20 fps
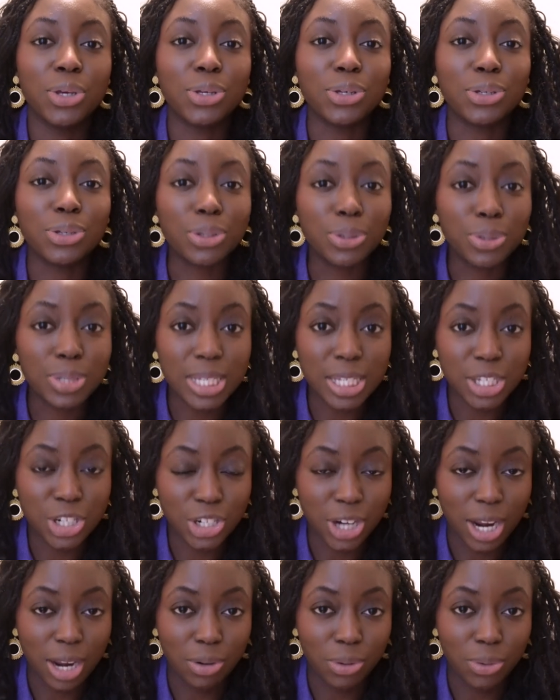Use his
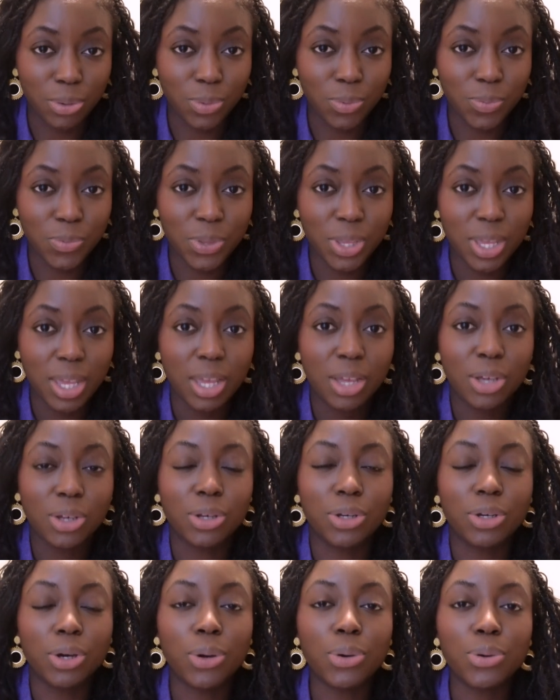channel,
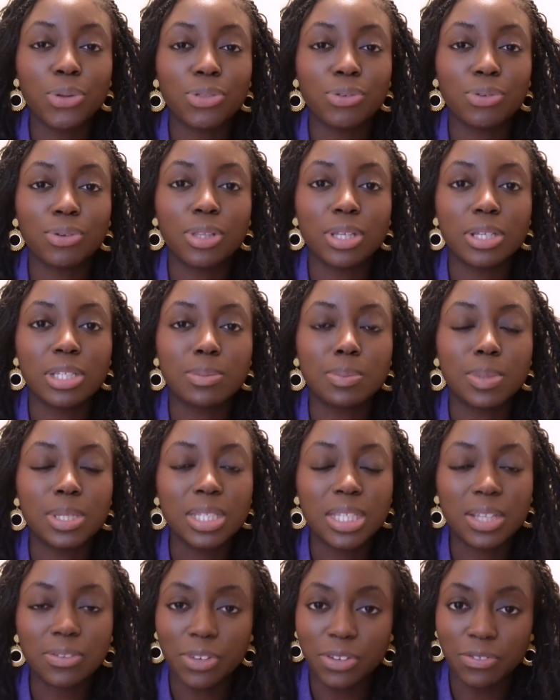go through the
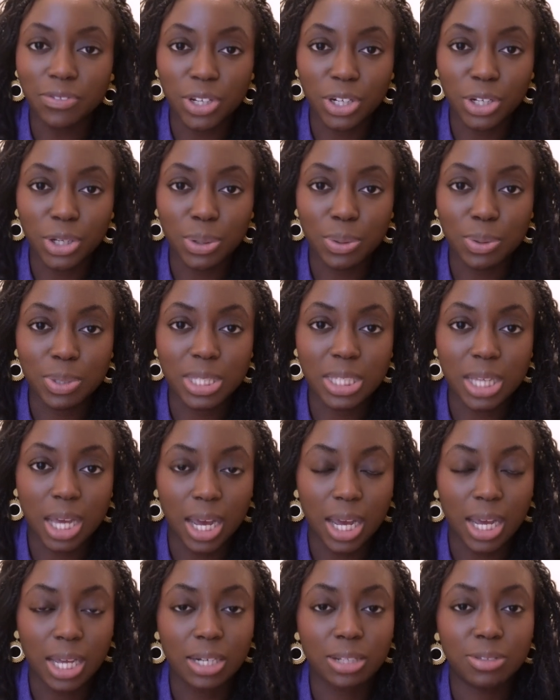specific videos
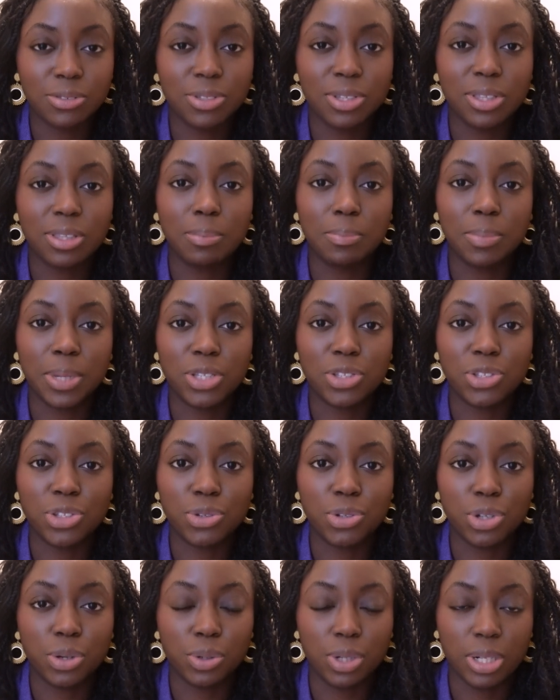tied to the bits
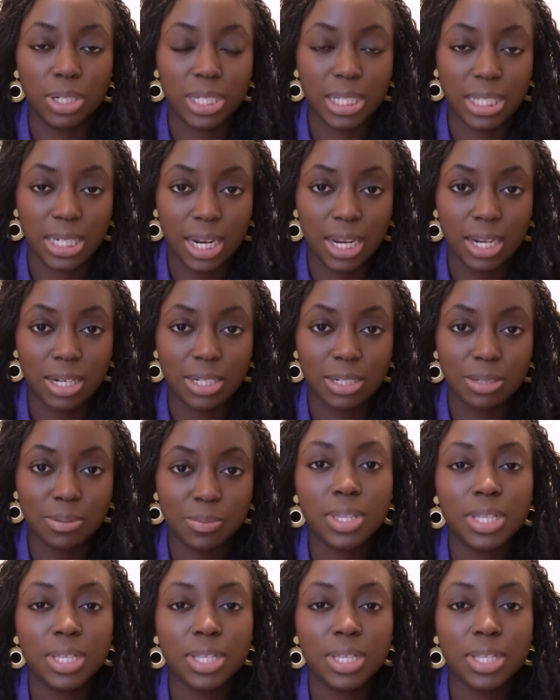you don't understand.